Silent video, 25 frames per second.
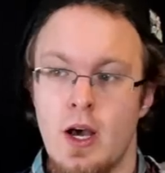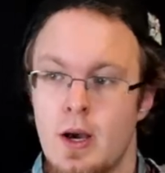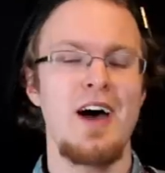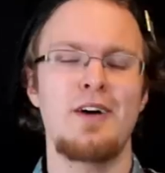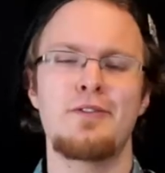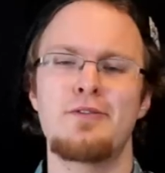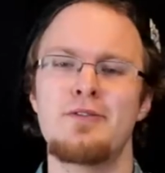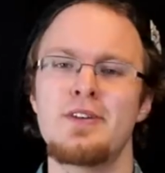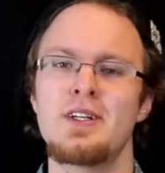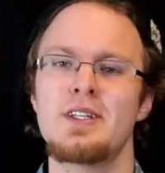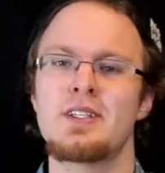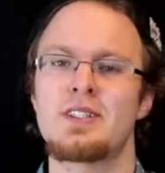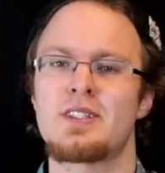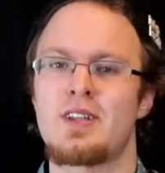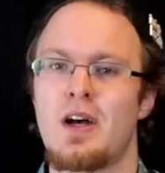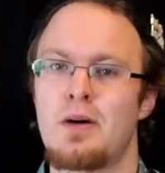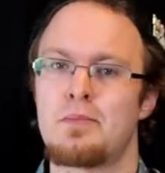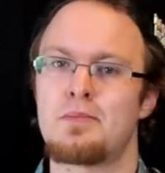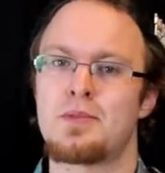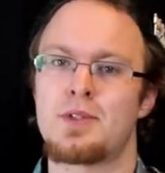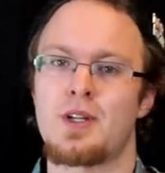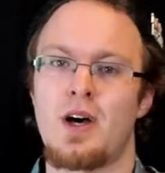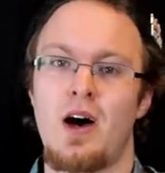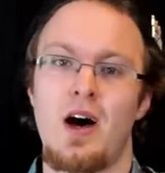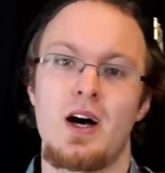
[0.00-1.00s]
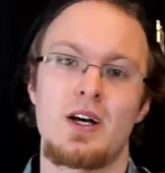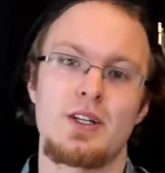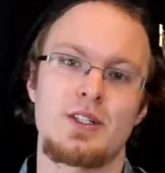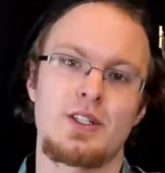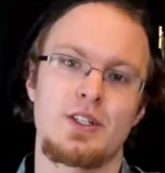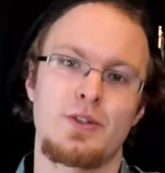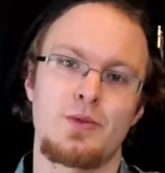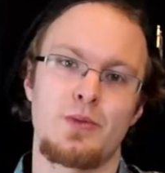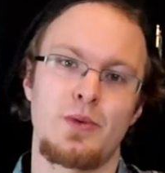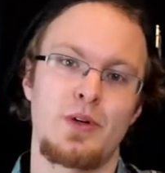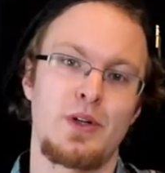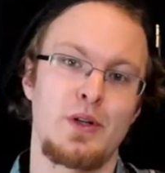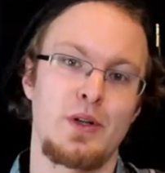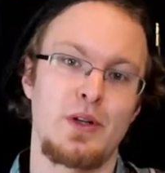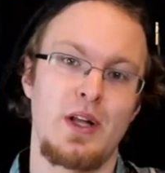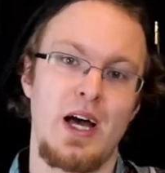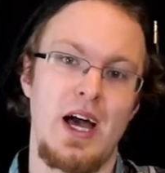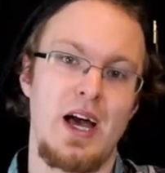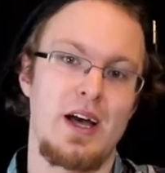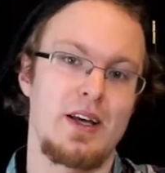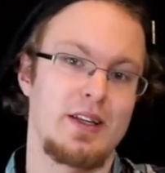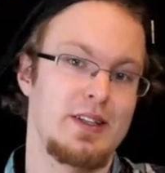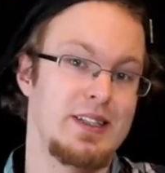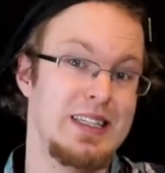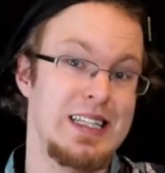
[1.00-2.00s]
Every subtask
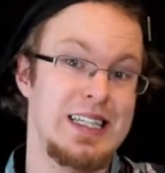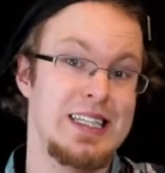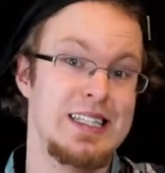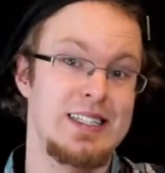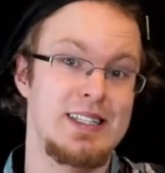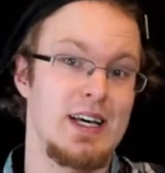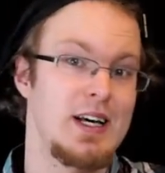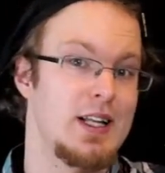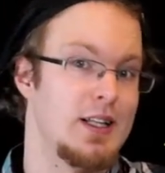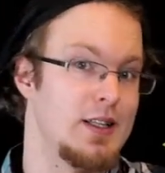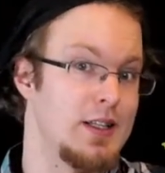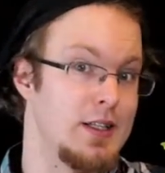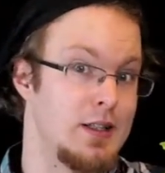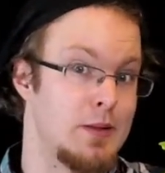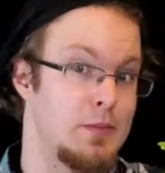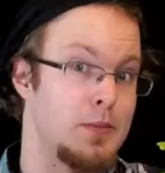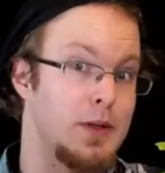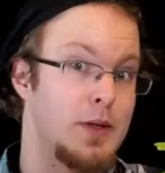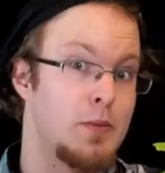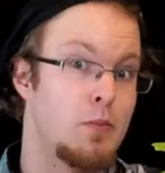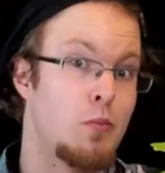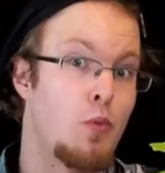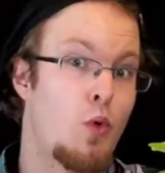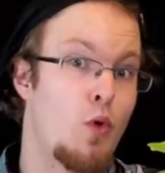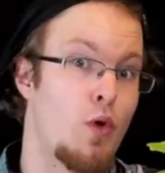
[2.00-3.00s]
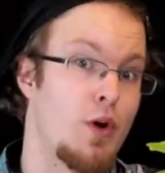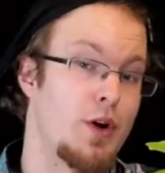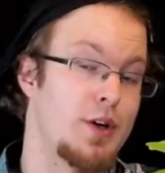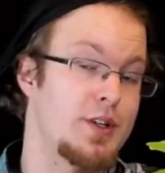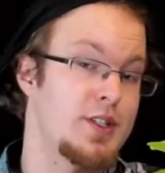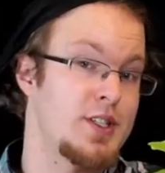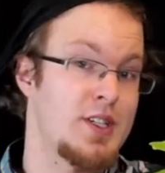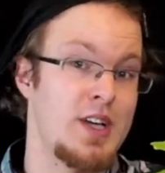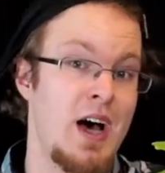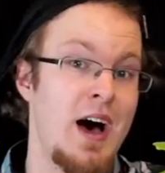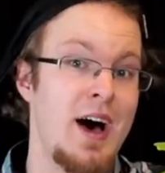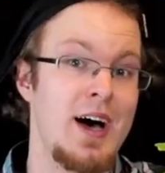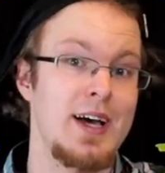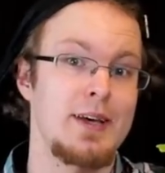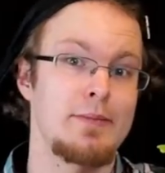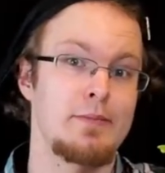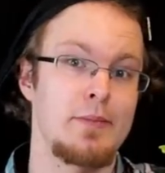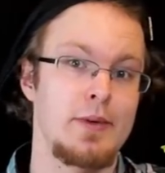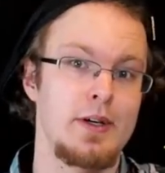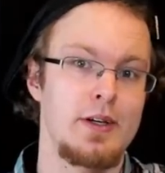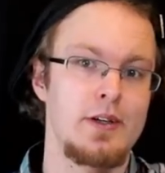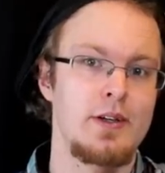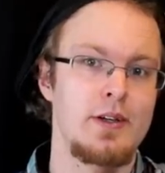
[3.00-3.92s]
will need a little bit more time.